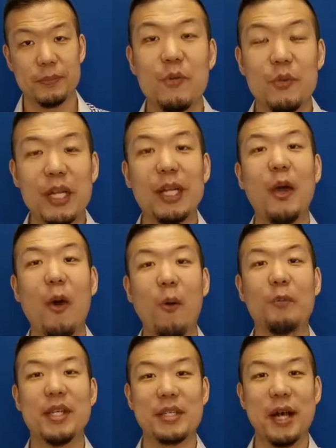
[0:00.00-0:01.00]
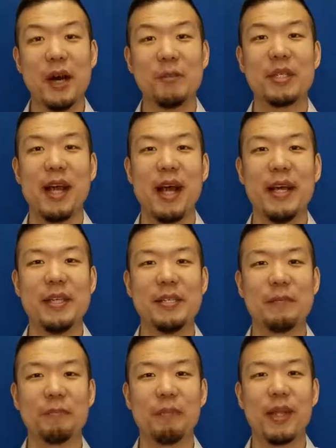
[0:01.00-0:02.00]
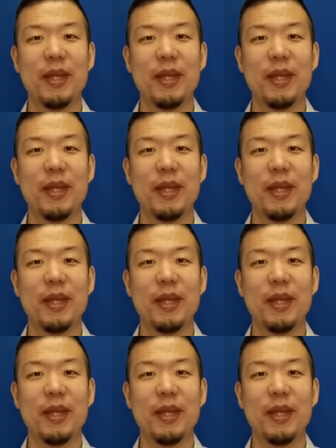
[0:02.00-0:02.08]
Really hope this helps, guys.